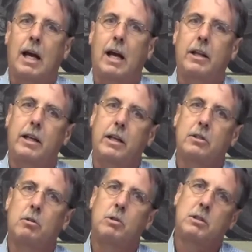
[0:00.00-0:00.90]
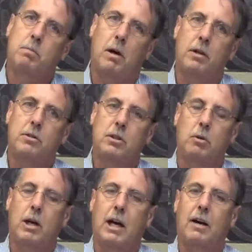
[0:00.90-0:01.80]
And the initial response that
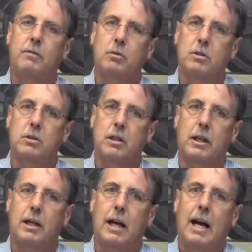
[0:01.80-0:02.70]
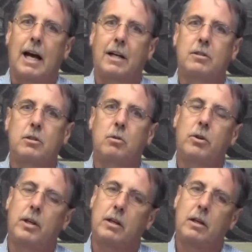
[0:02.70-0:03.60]
you have to a sting has to do
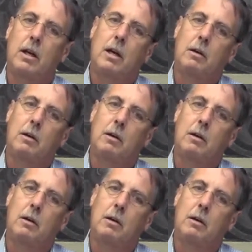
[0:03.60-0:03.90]
with the